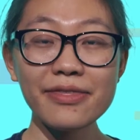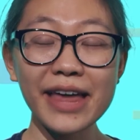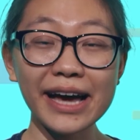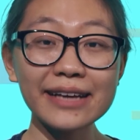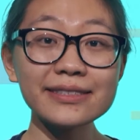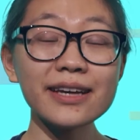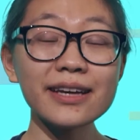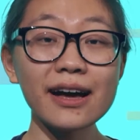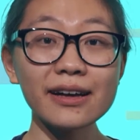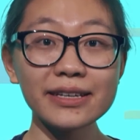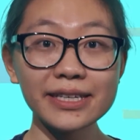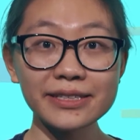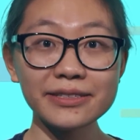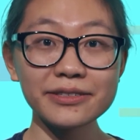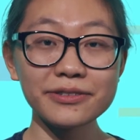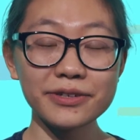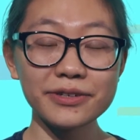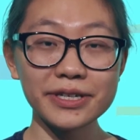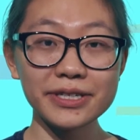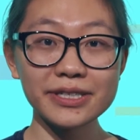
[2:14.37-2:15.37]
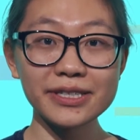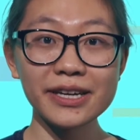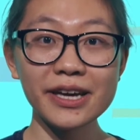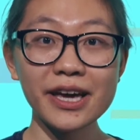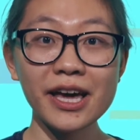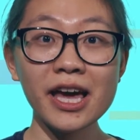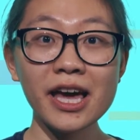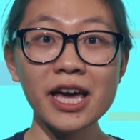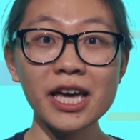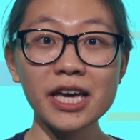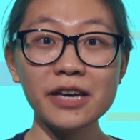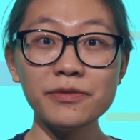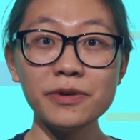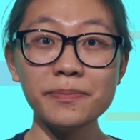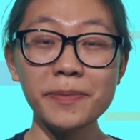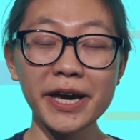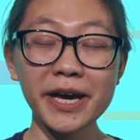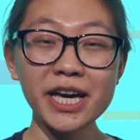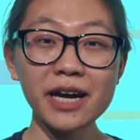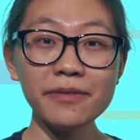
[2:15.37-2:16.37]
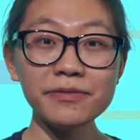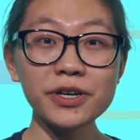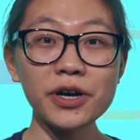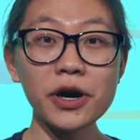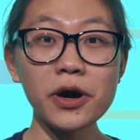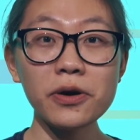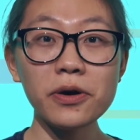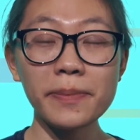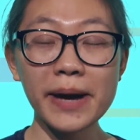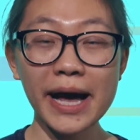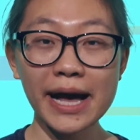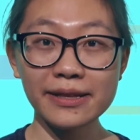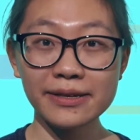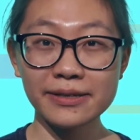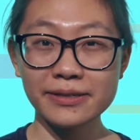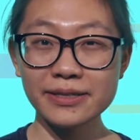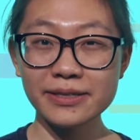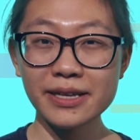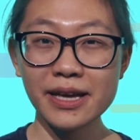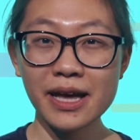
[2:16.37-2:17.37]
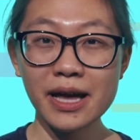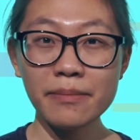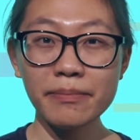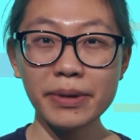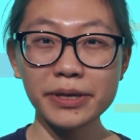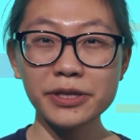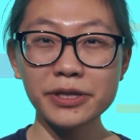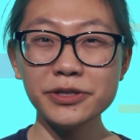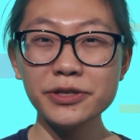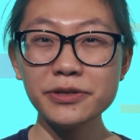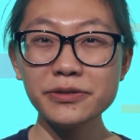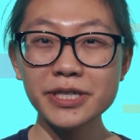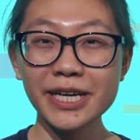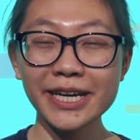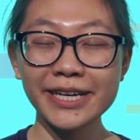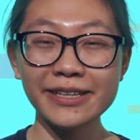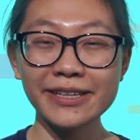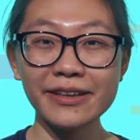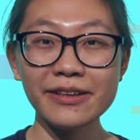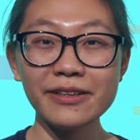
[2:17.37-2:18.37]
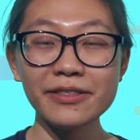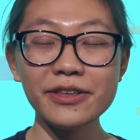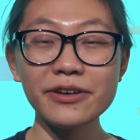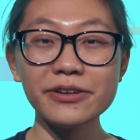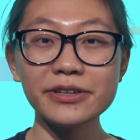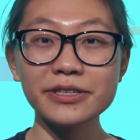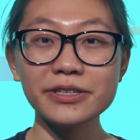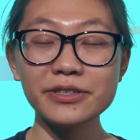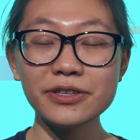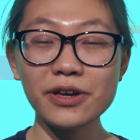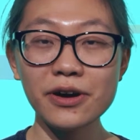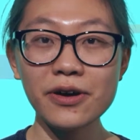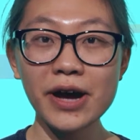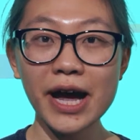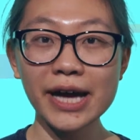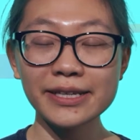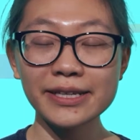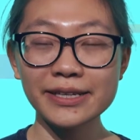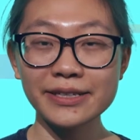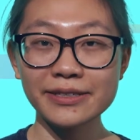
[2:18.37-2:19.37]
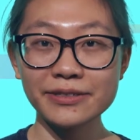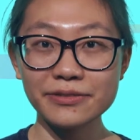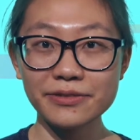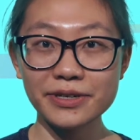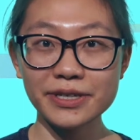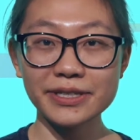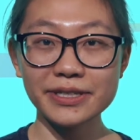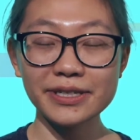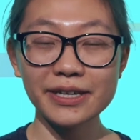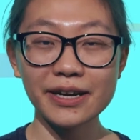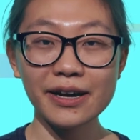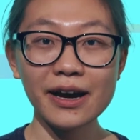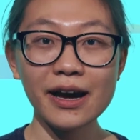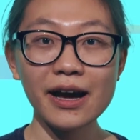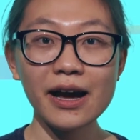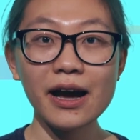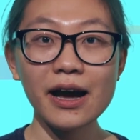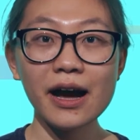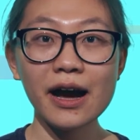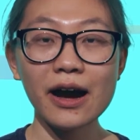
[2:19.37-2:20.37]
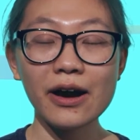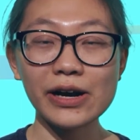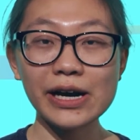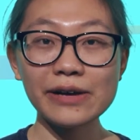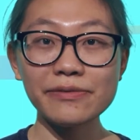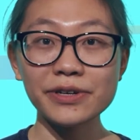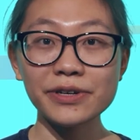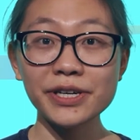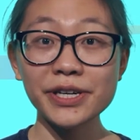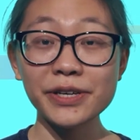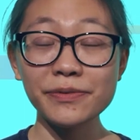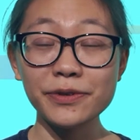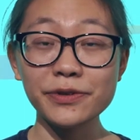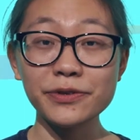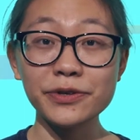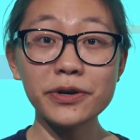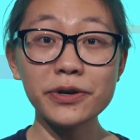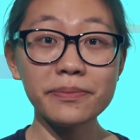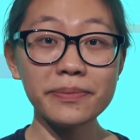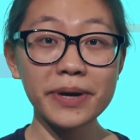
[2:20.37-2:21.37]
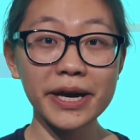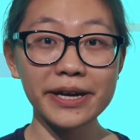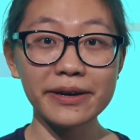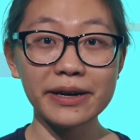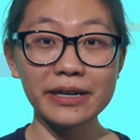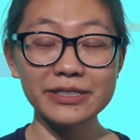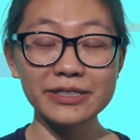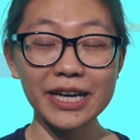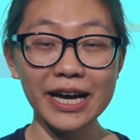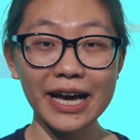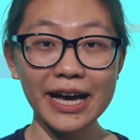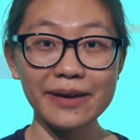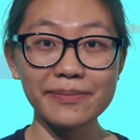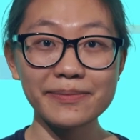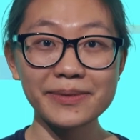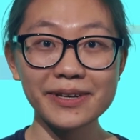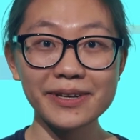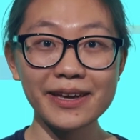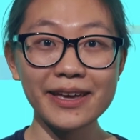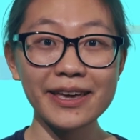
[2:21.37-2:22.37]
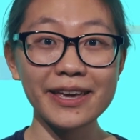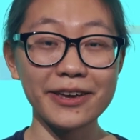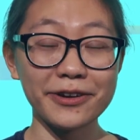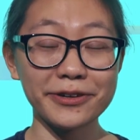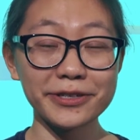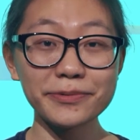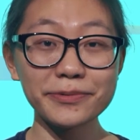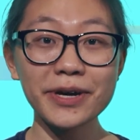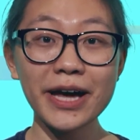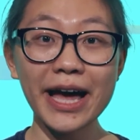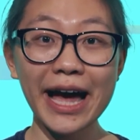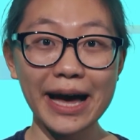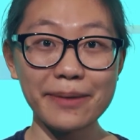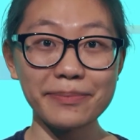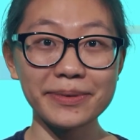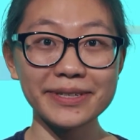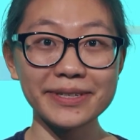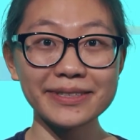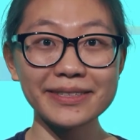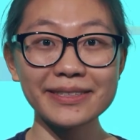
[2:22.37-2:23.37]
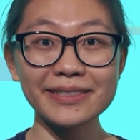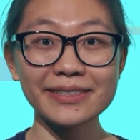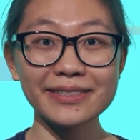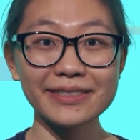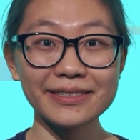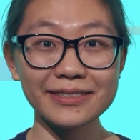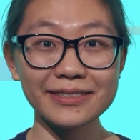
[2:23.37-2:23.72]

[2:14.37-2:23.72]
That's called interest. If you pay off the whole balance, by the due date, there is no added interest. However, if you don't pay on time, here's what happens.